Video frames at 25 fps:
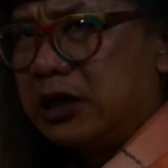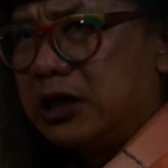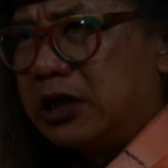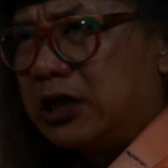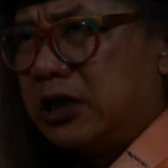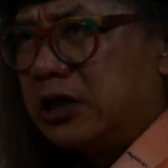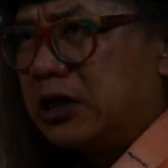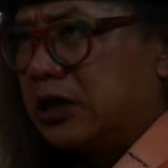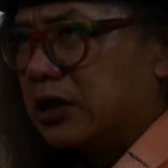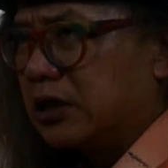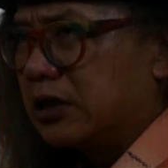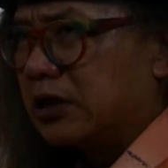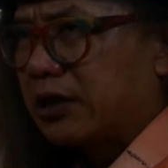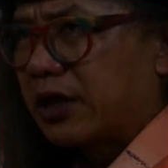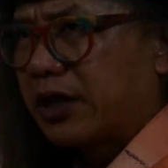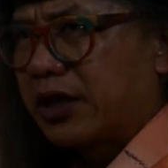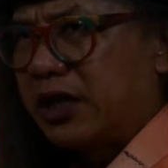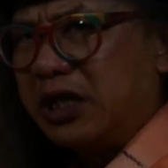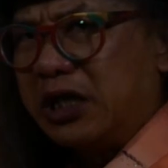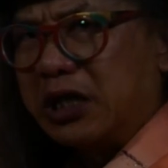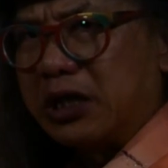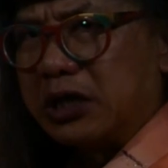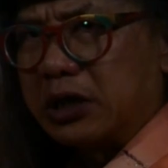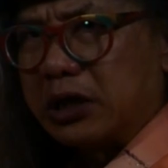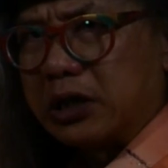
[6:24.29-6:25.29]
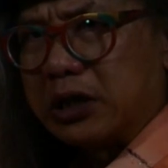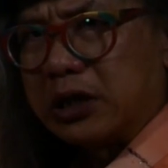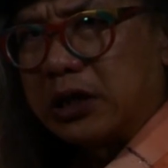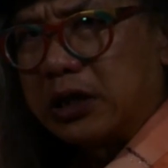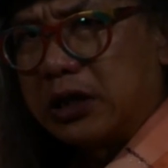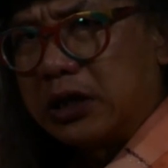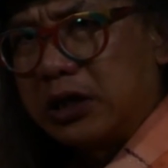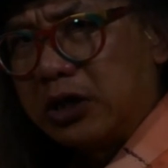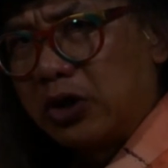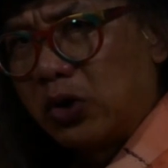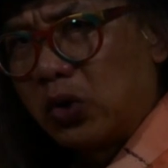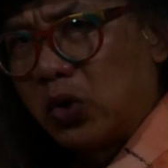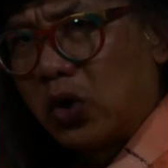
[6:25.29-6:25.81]
in a theater
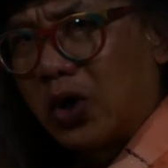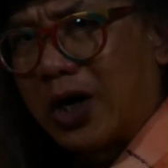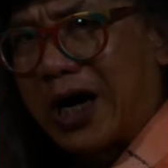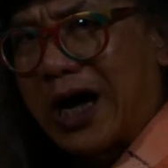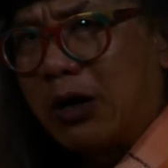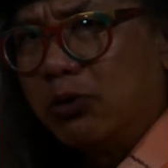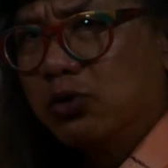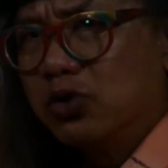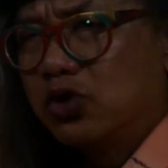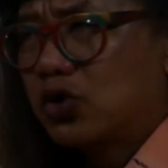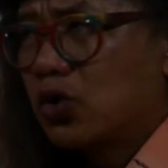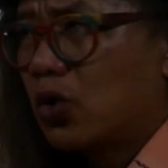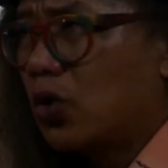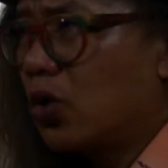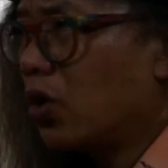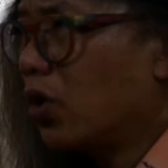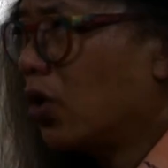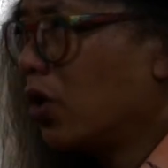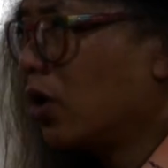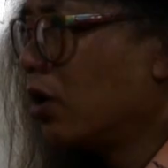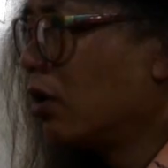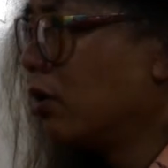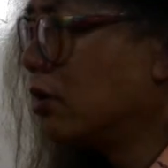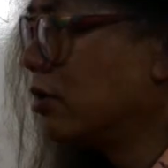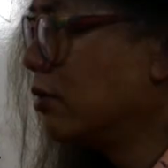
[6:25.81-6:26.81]
or outdoor